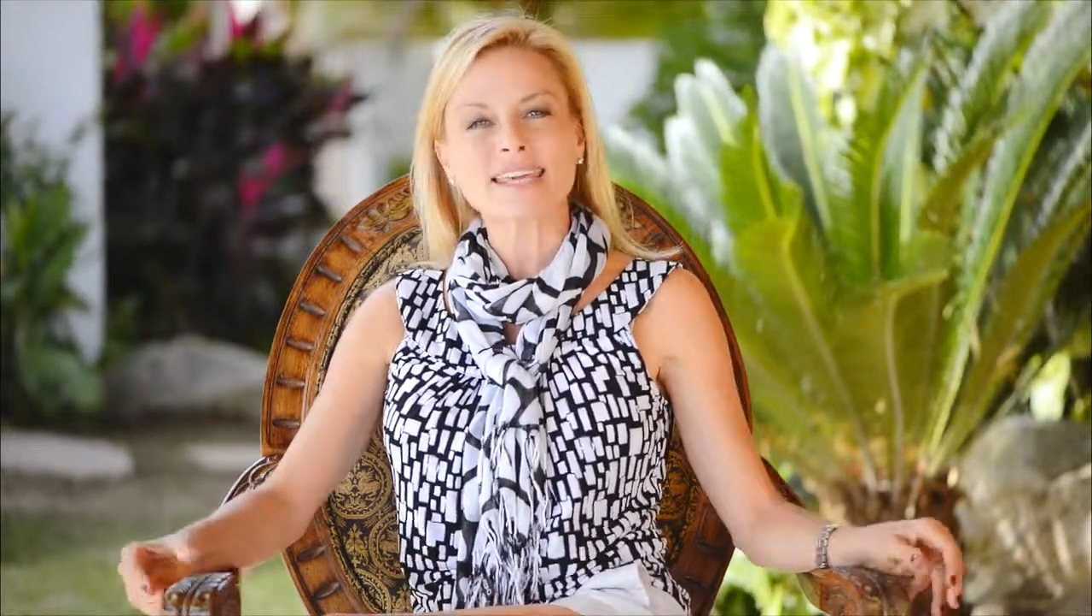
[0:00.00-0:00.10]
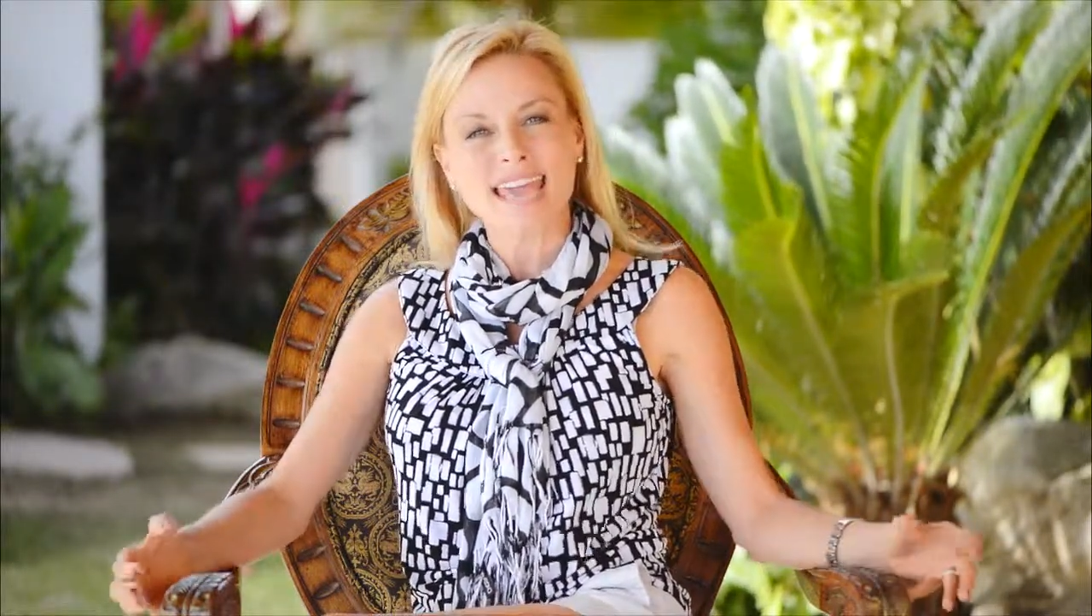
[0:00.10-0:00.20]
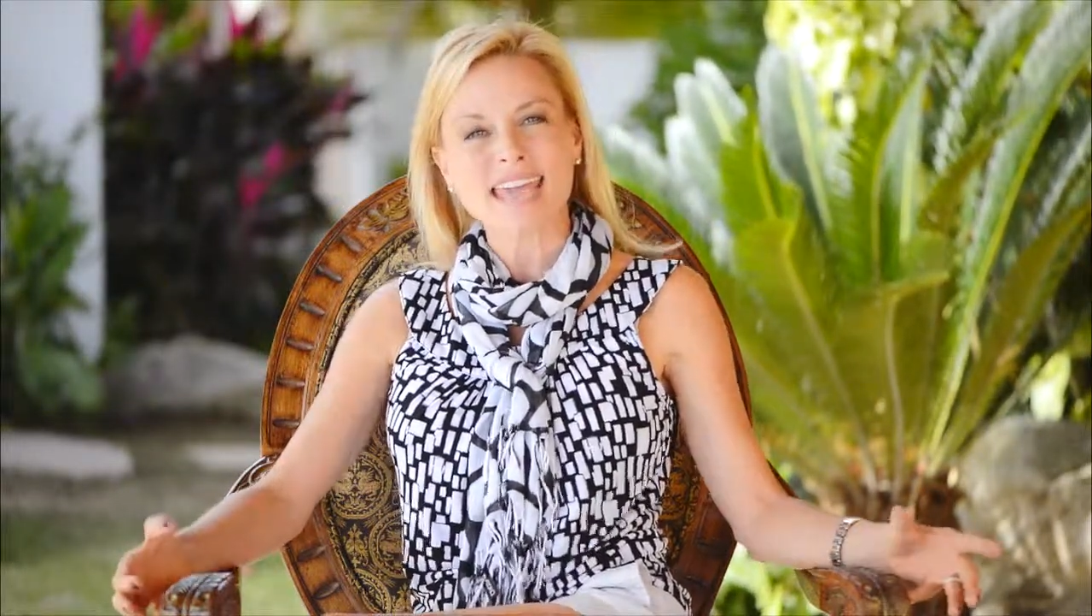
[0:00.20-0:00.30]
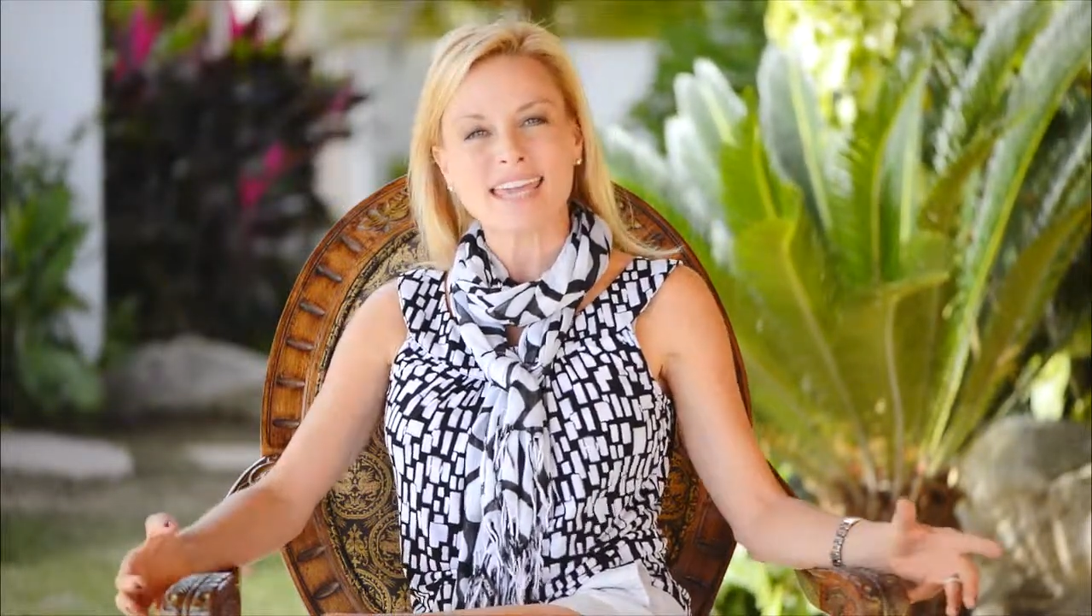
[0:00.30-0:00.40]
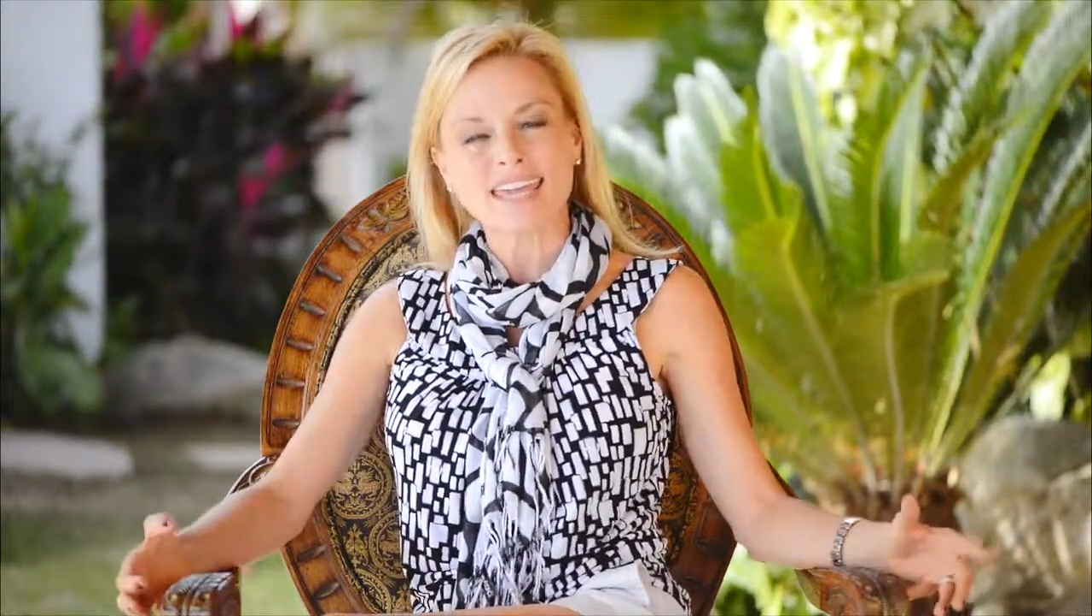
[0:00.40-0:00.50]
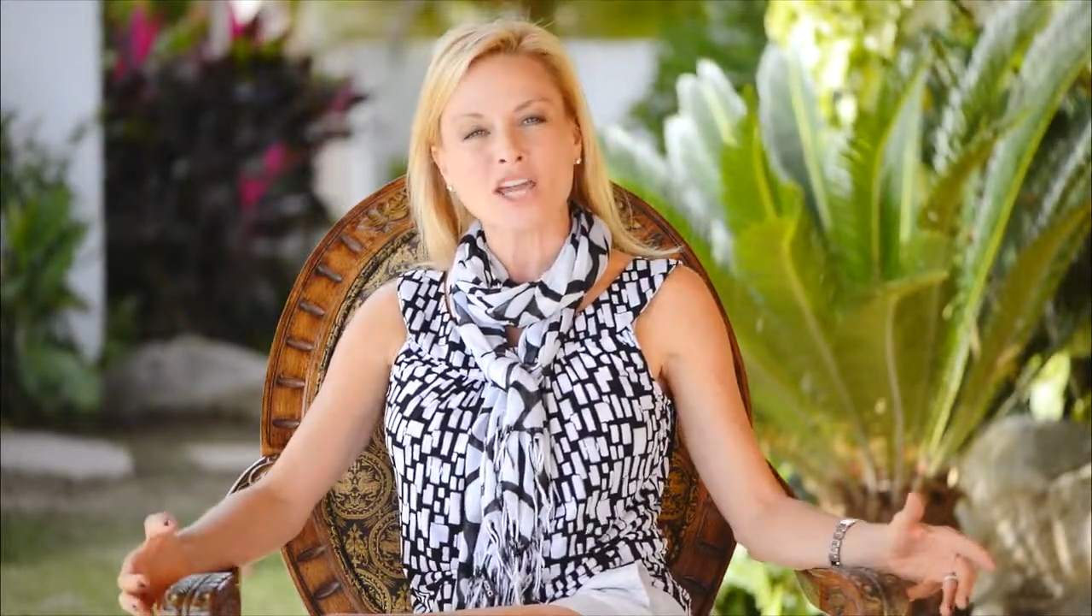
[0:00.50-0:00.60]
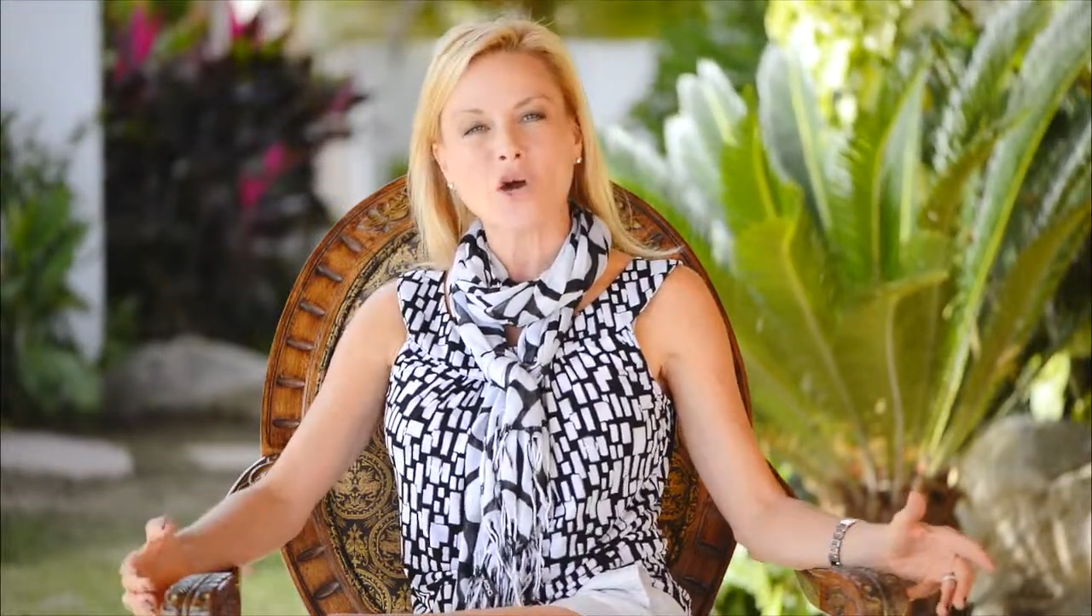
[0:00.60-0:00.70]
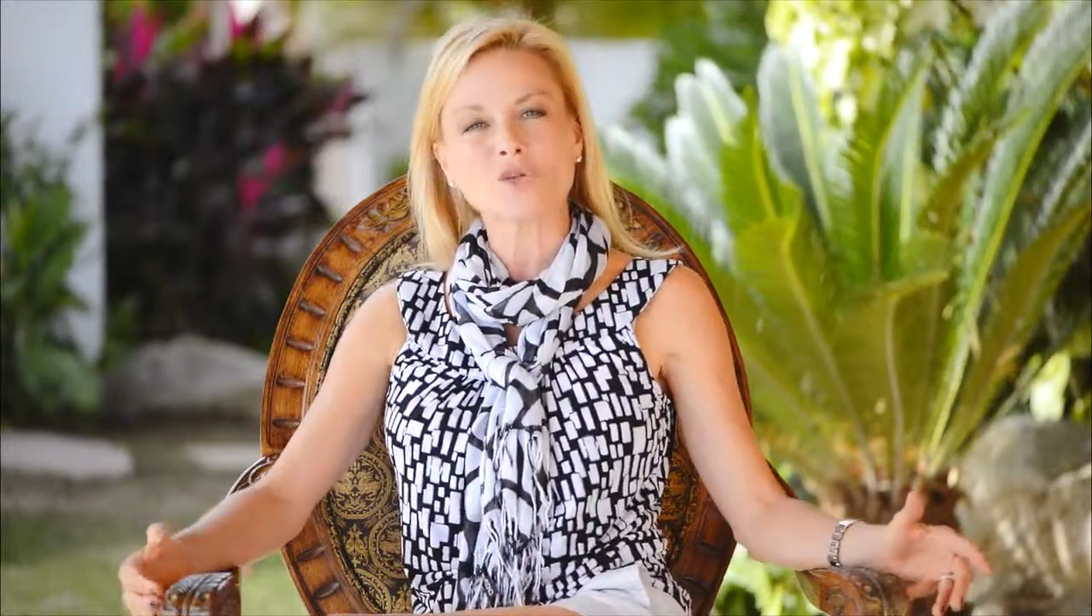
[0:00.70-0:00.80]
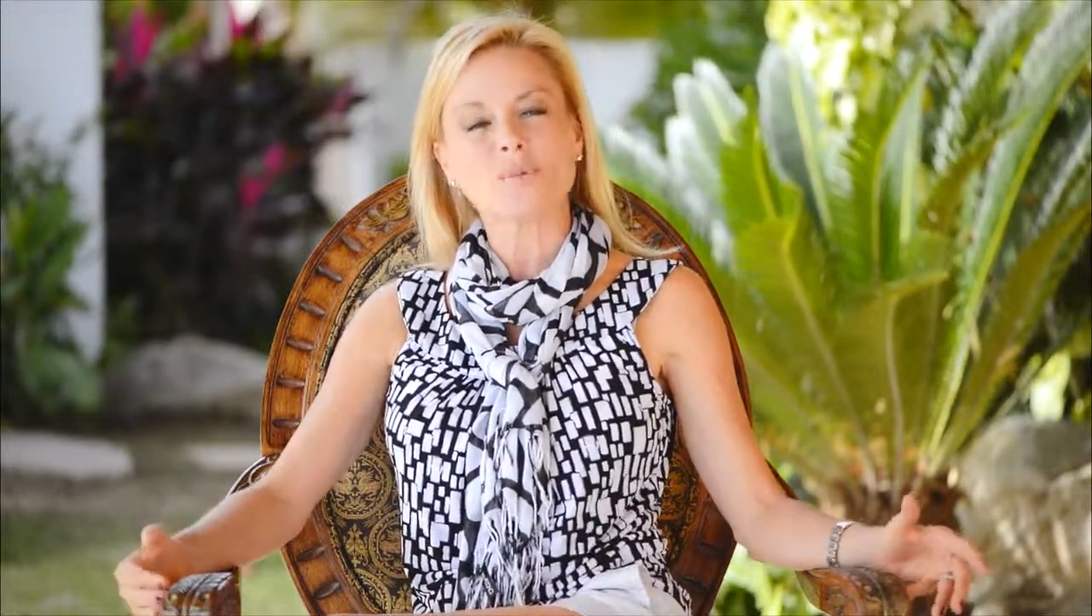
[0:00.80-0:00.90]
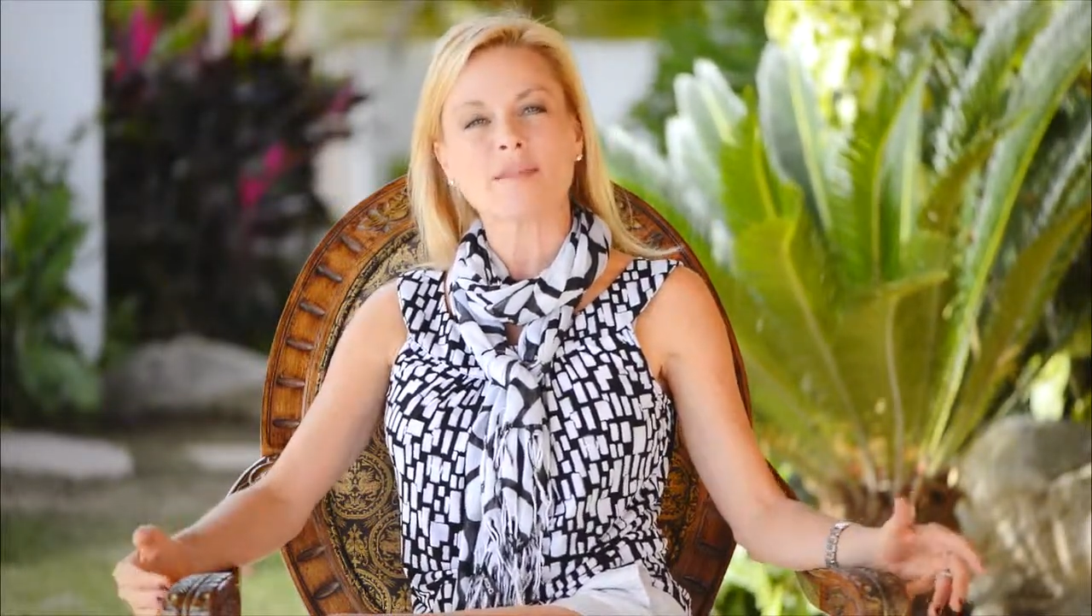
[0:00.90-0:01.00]
cake, it
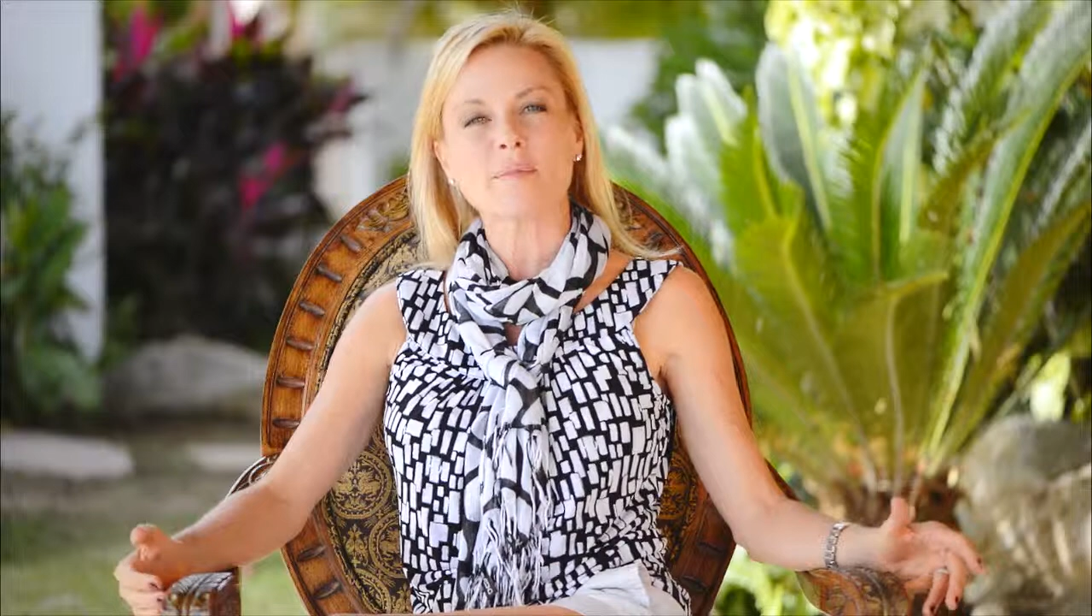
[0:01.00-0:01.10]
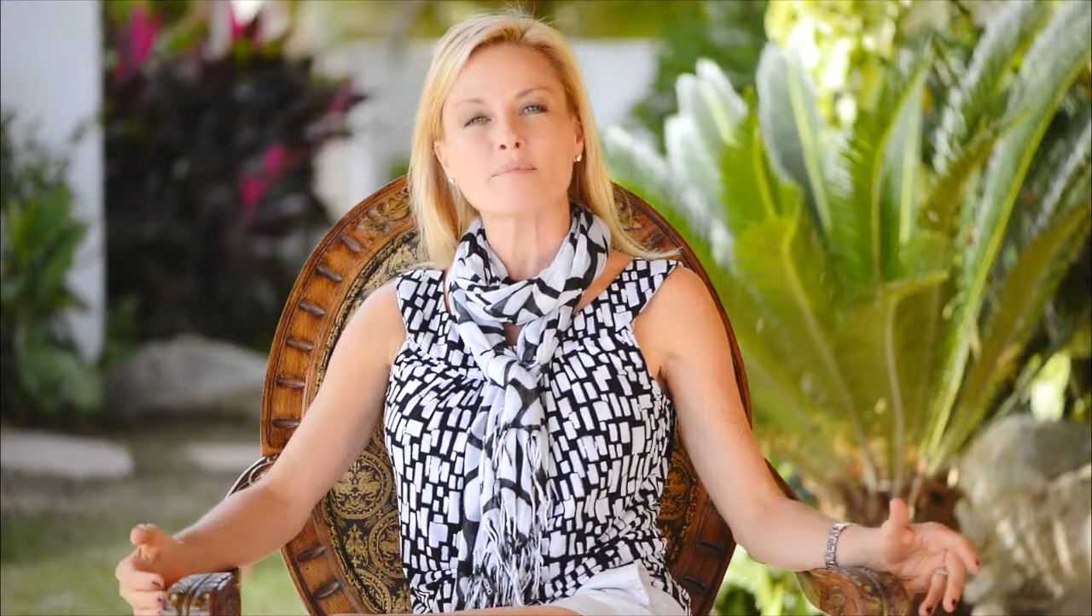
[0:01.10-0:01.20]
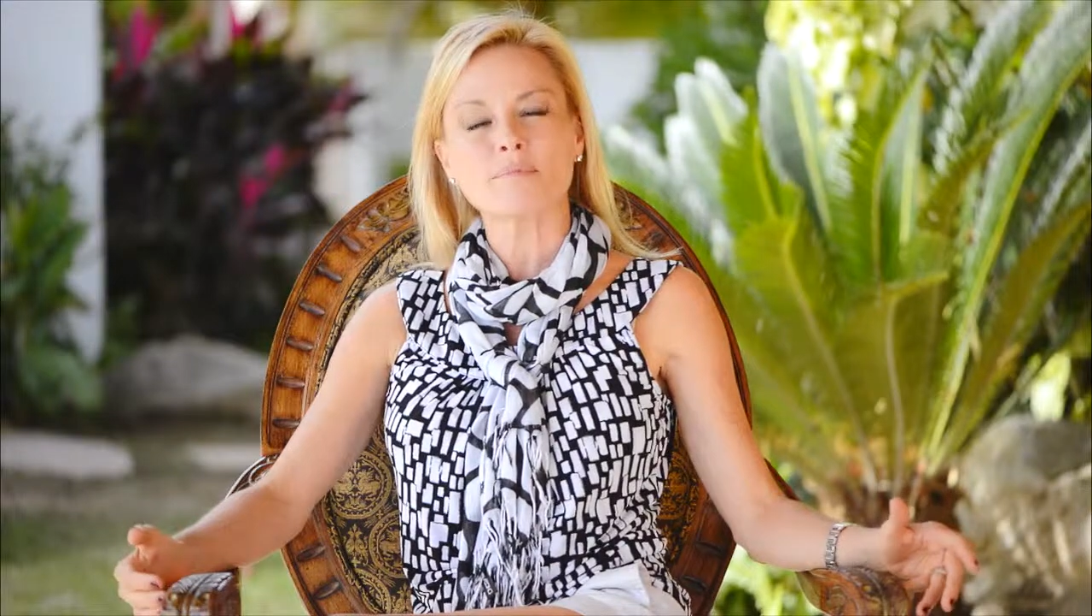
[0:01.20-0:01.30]
goes by the,